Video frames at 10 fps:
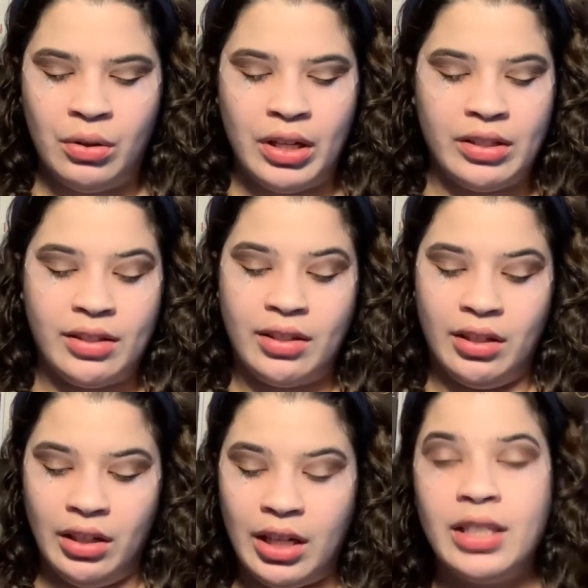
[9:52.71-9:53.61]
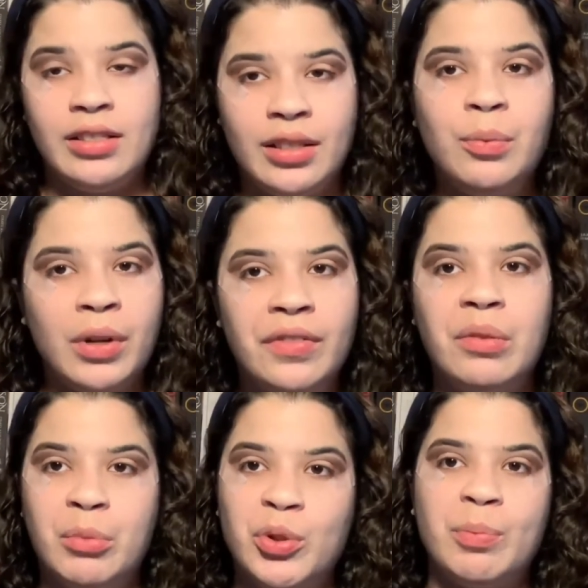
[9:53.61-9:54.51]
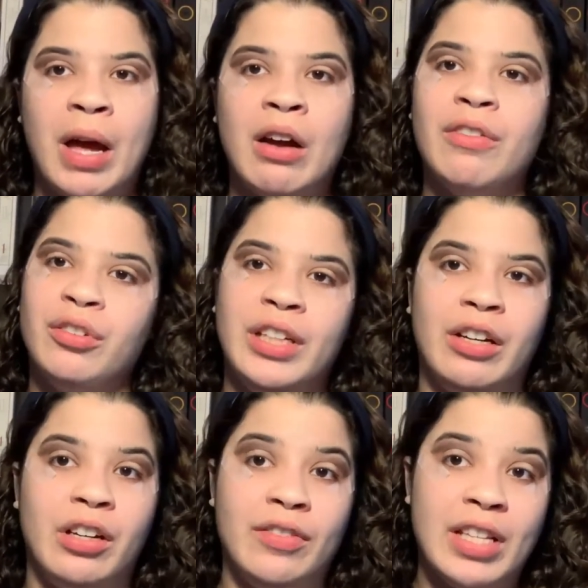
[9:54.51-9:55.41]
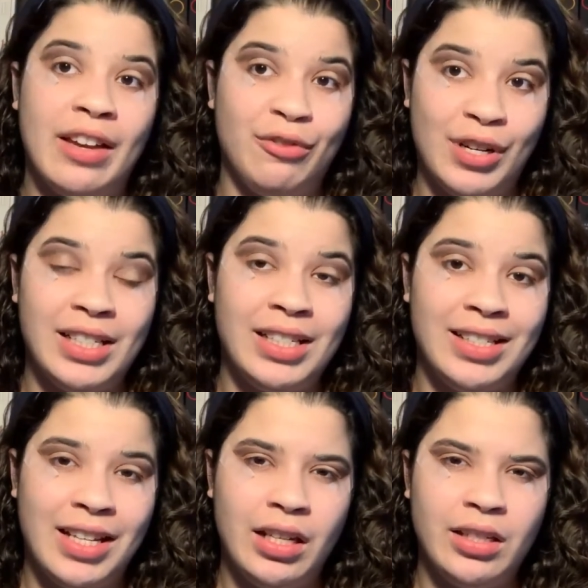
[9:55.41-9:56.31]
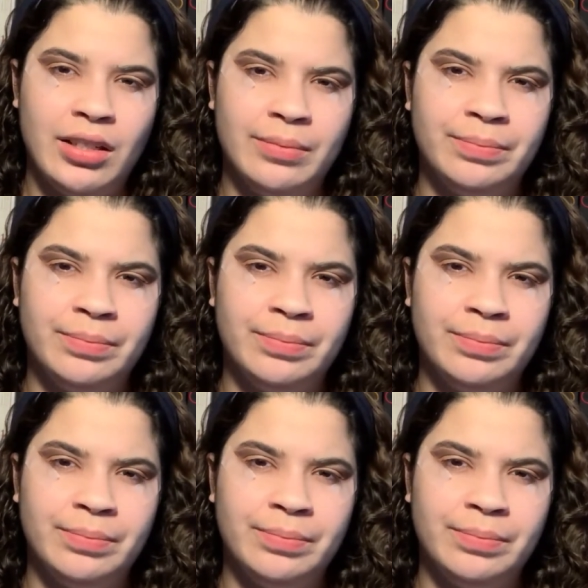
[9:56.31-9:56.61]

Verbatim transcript: It's honestly one of the most powerful narratives I've read to date.